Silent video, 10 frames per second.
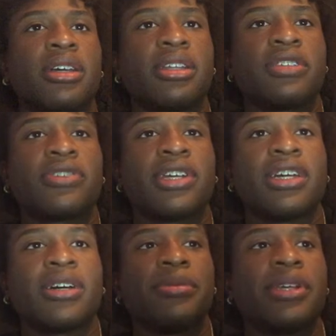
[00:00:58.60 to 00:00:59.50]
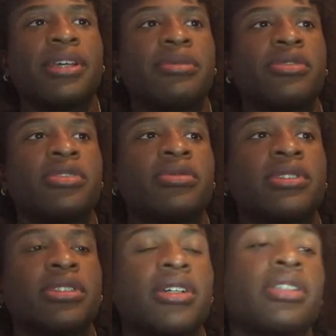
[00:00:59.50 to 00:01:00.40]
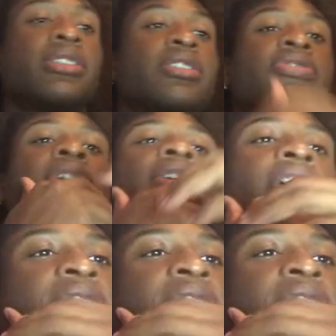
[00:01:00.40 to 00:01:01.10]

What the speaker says: let's find out, man. I'm doing too much talking. Let's just find out.